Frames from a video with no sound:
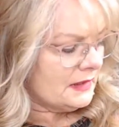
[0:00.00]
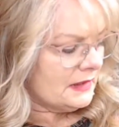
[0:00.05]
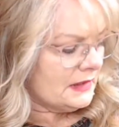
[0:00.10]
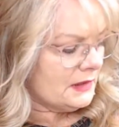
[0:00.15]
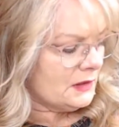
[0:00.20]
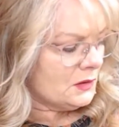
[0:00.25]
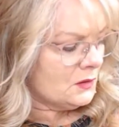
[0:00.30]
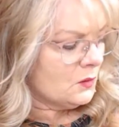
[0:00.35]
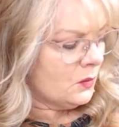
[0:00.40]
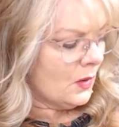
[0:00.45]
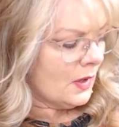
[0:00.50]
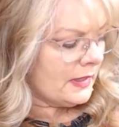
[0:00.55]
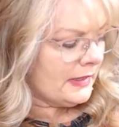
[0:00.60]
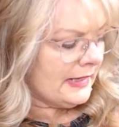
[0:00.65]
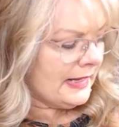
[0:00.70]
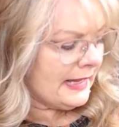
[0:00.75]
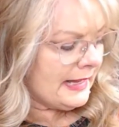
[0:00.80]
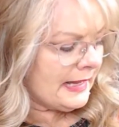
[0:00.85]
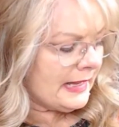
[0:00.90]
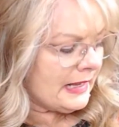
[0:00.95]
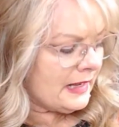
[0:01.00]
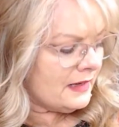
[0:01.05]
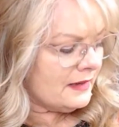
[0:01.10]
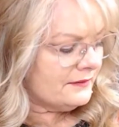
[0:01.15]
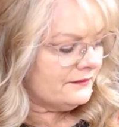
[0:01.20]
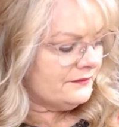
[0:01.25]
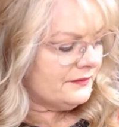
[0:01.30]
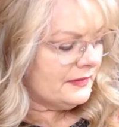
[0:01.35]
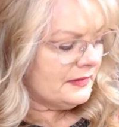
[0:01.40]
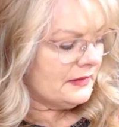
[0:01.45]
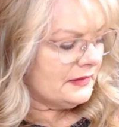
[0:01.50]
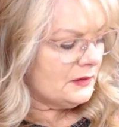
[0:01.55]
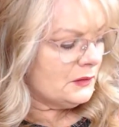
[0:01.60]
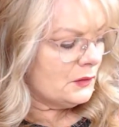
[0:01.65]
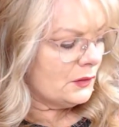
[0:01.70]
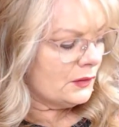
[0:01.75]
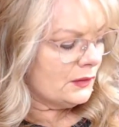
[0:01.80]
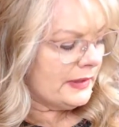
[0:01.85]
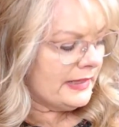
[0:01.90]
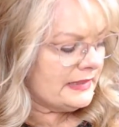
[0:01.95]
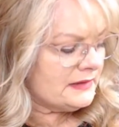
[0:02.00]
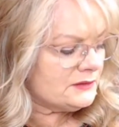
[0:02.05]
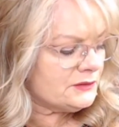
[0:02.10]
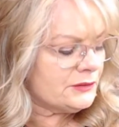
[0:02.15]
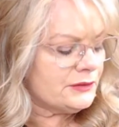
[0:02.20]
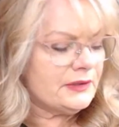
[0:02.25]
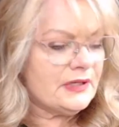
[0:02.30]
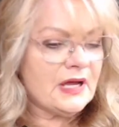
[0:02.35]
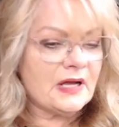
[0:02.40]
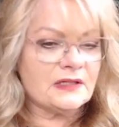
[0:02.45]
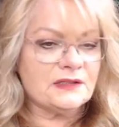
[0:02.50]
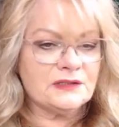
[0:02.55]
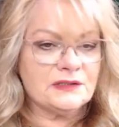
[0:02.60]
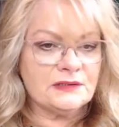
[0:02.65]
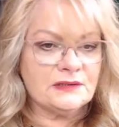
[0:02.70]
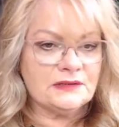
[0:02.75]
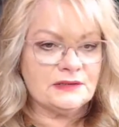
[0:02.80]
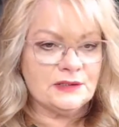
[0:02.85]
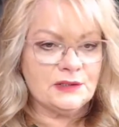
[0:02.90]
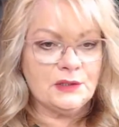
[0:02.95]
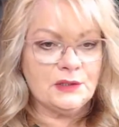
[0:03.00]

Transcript: you want to have your introduction to